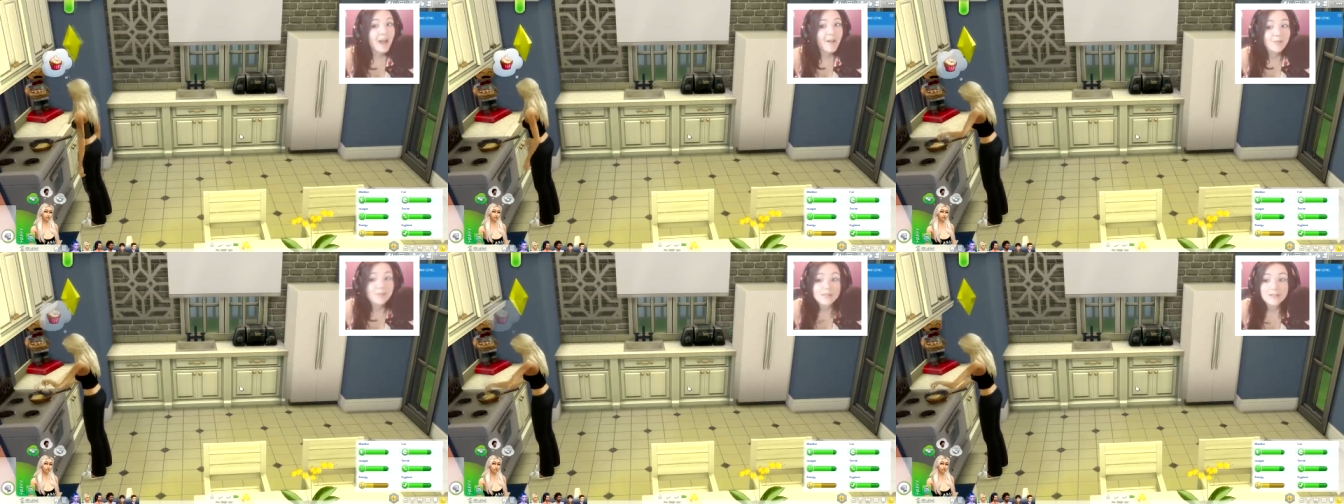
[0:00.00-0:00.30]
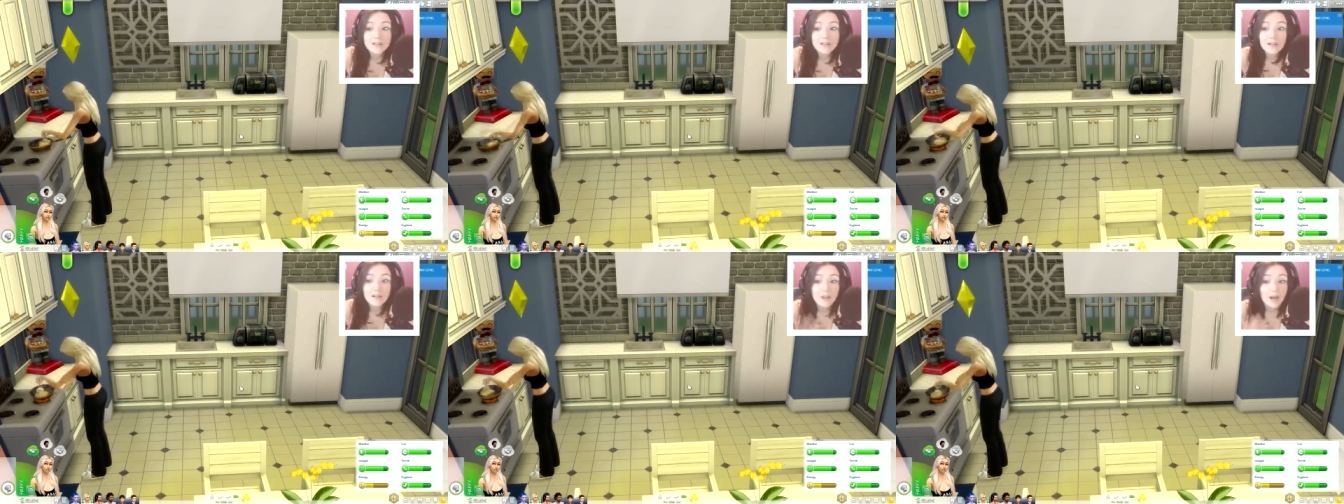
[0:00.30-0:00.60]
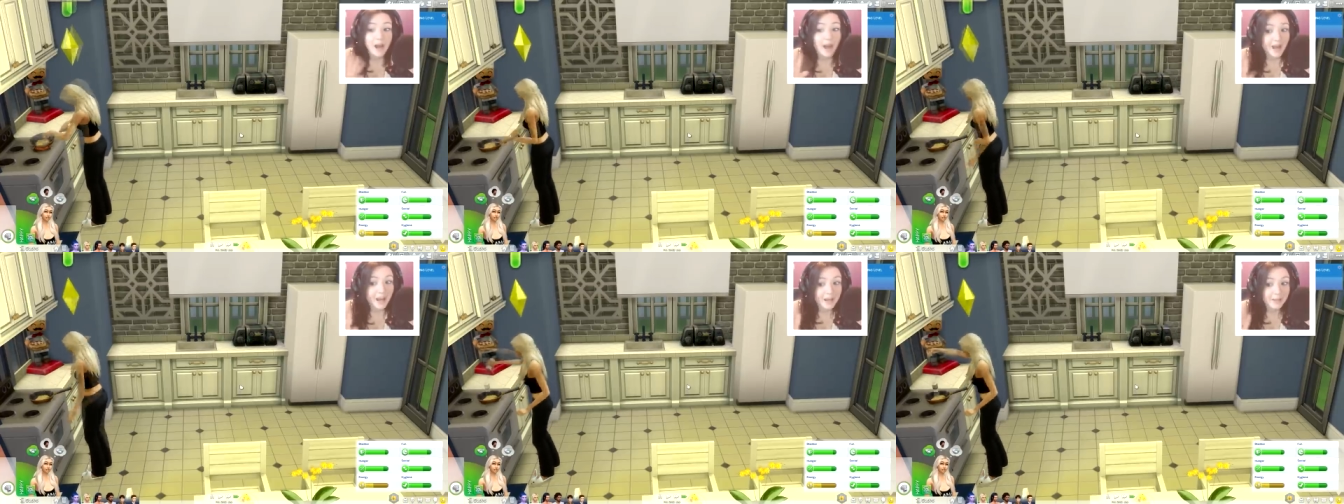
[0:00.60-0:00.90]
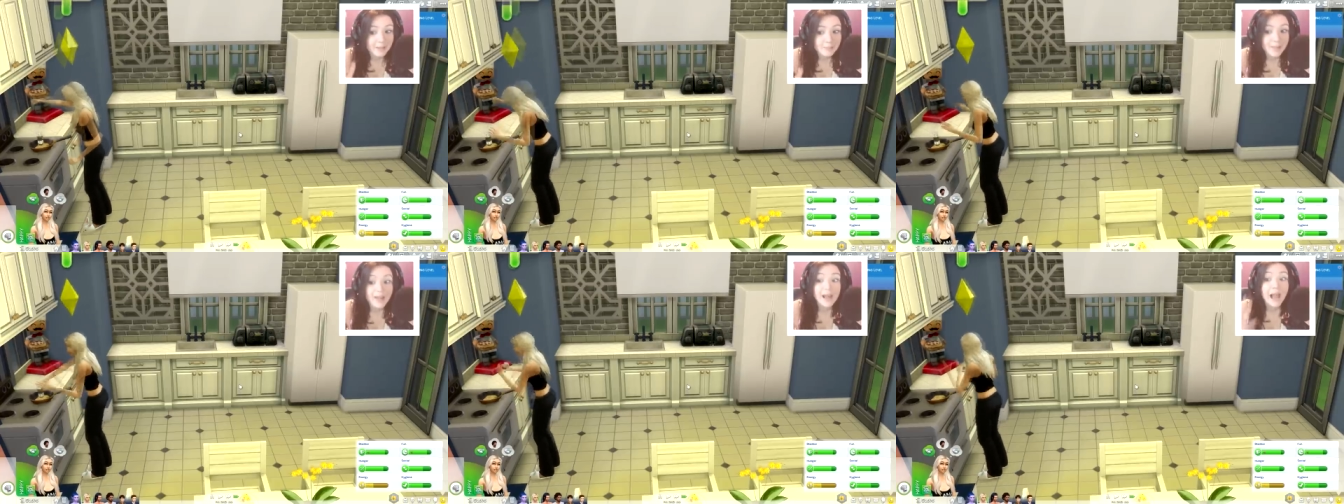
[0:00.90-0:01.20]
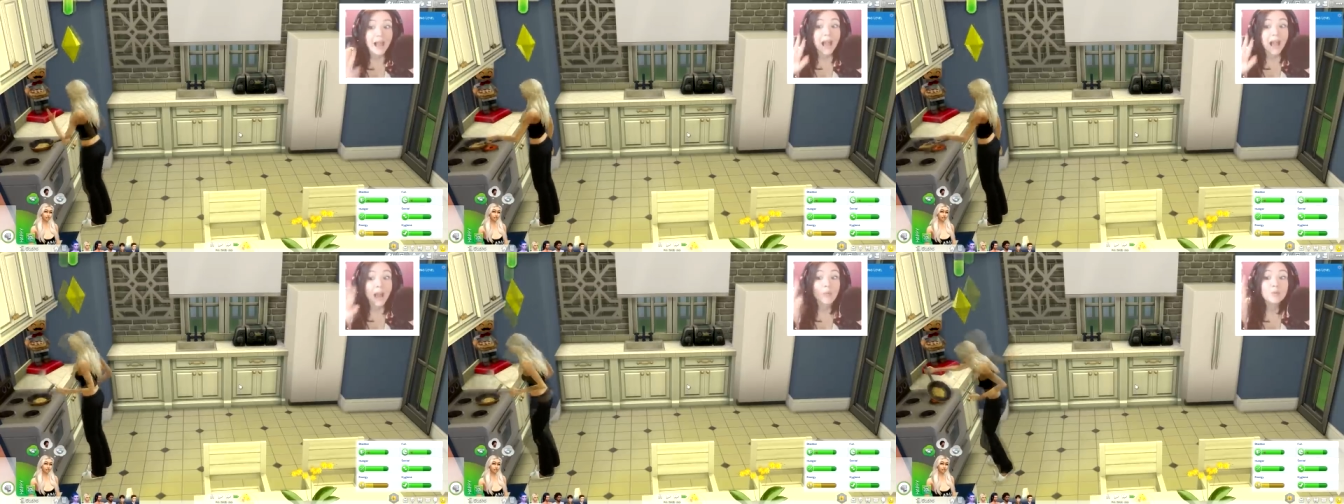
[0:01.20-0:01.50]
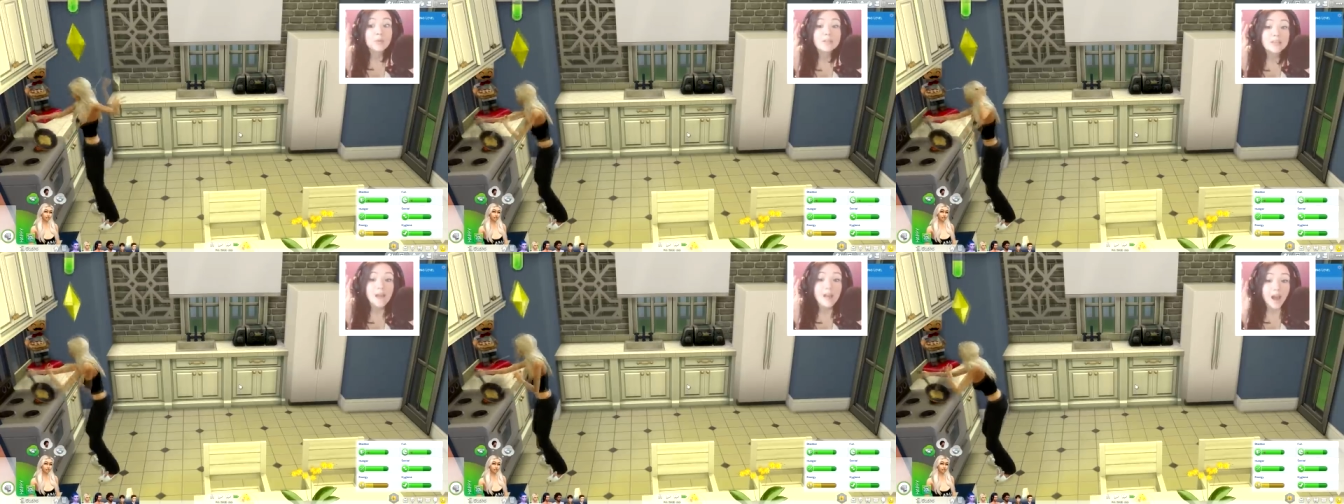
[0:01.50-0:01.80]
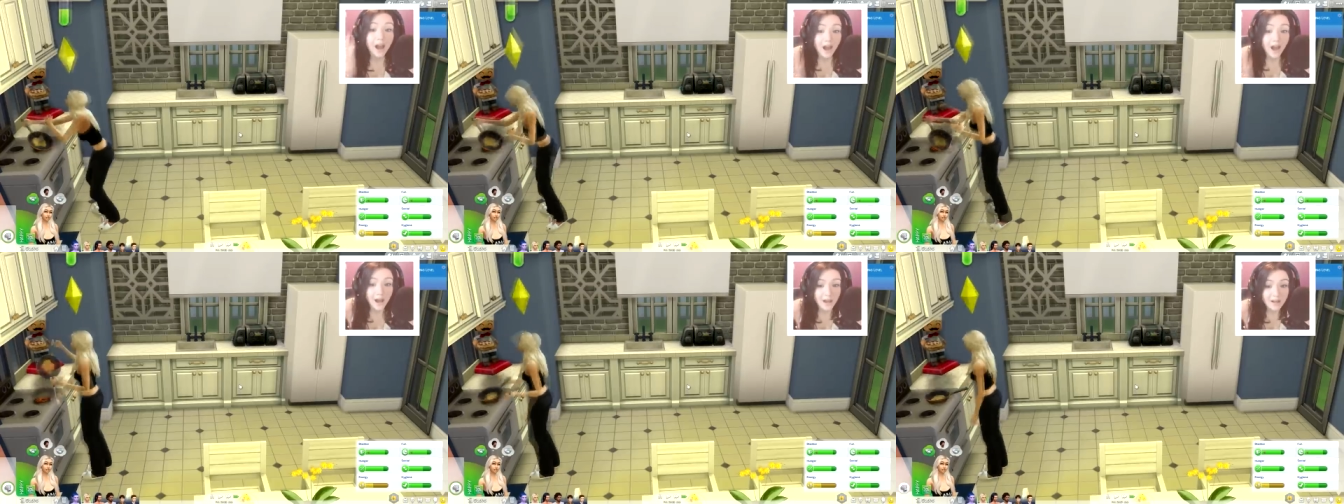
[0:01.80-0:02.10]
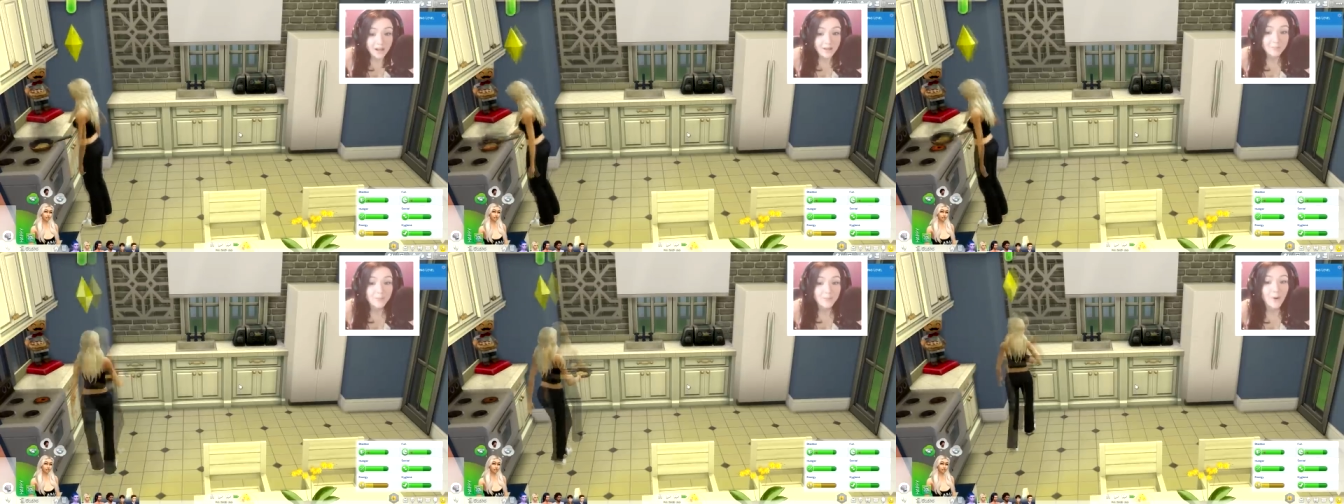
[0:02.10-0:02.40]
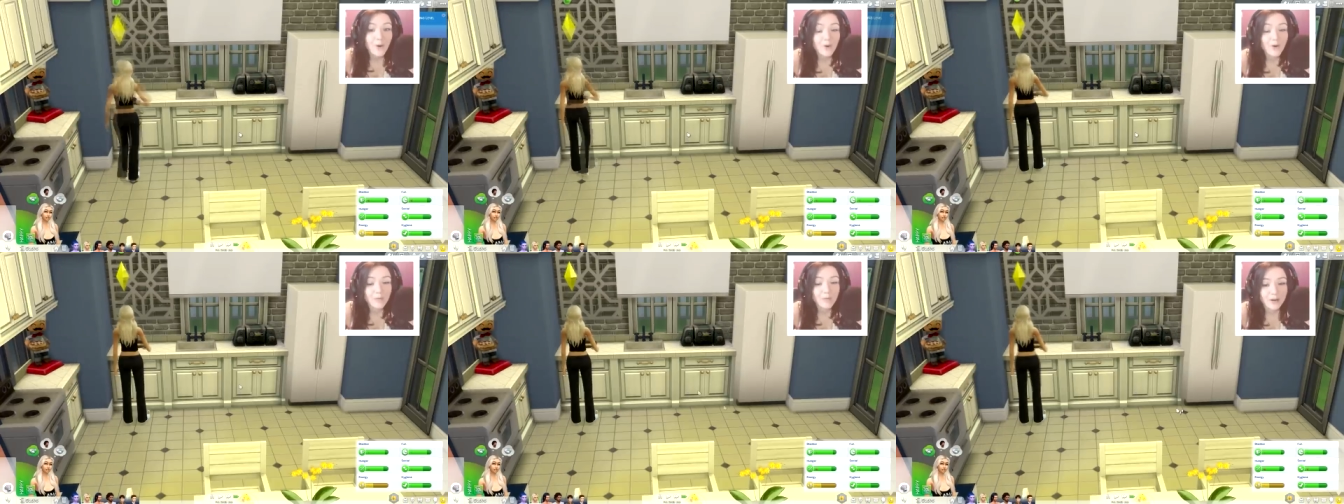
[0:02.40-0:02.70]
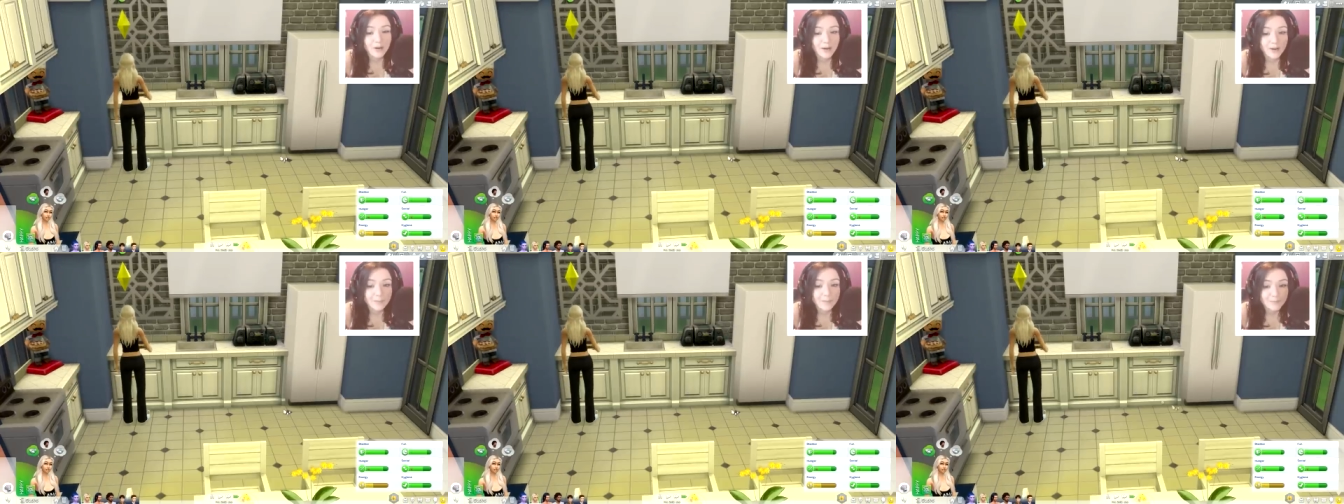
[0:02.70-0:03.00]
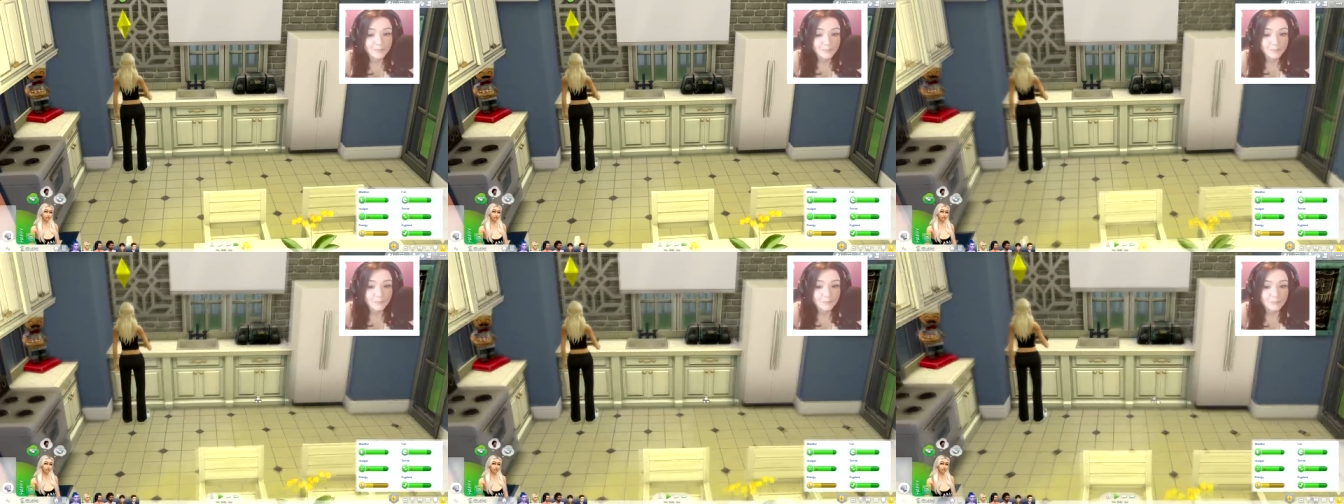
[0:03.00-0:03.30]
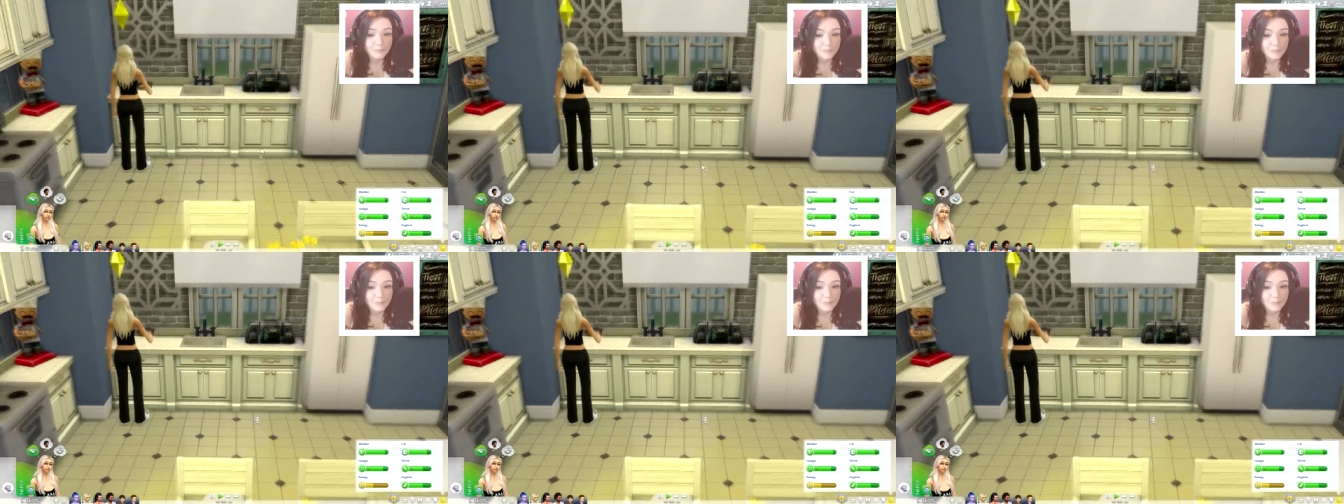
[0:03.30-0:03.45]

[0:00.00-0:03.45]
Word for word: I was hype. Like I was hype over